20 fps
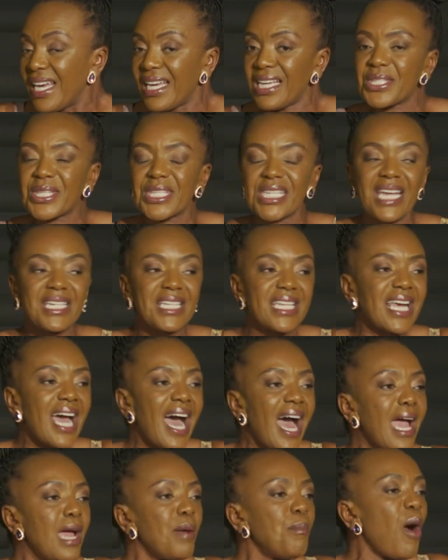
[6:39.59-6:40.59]
It's a
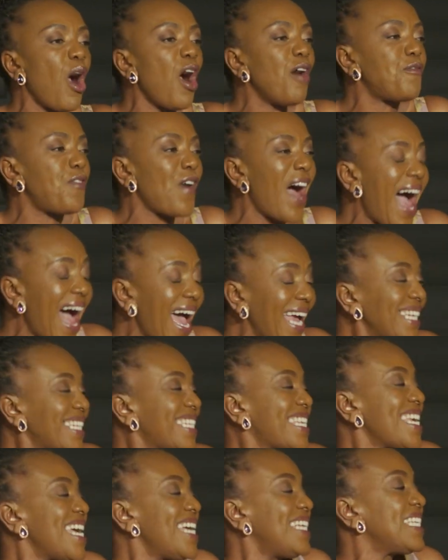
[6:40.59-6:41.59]
time of
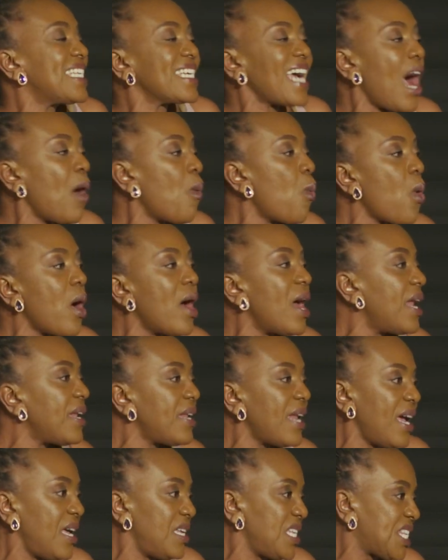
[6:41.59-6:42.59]
heightened
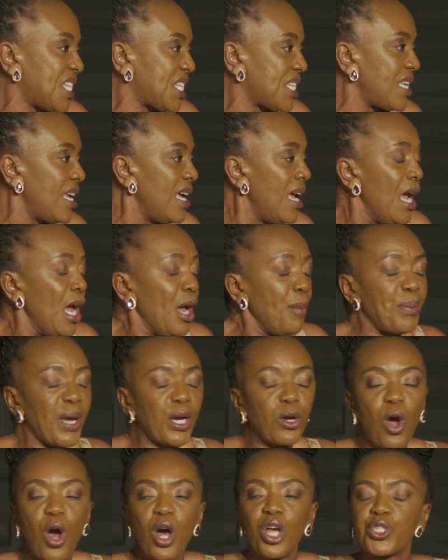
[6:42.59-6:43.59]
awareness.
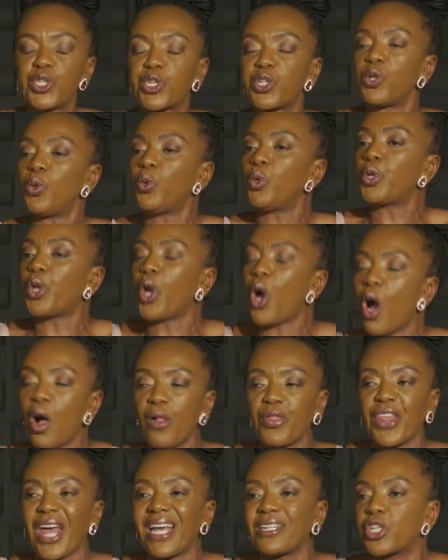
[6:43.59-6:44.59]
Because you
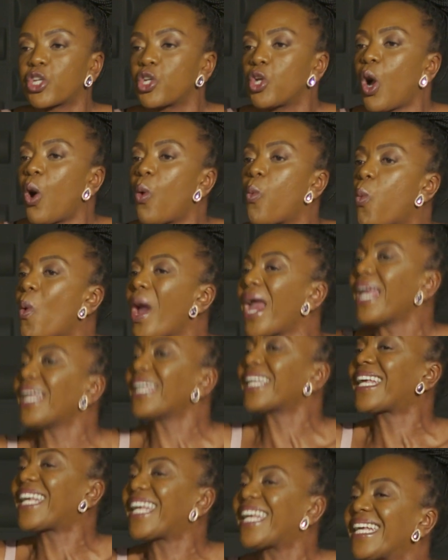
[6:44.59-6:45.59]
know that your
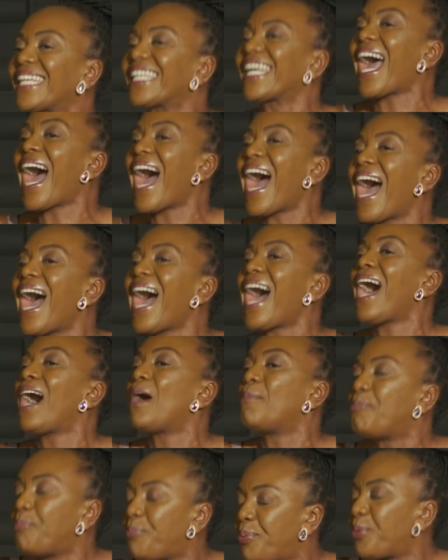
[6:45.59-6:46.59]
waking
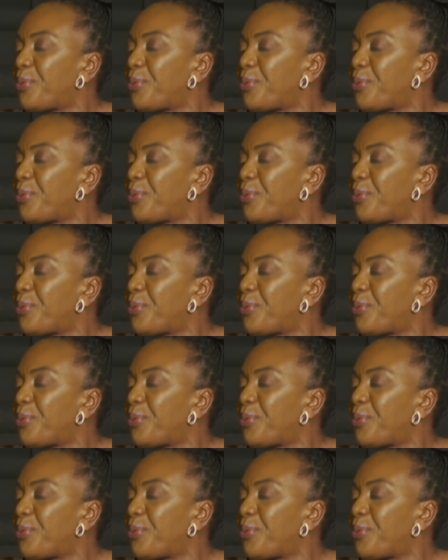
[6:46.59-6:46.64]
up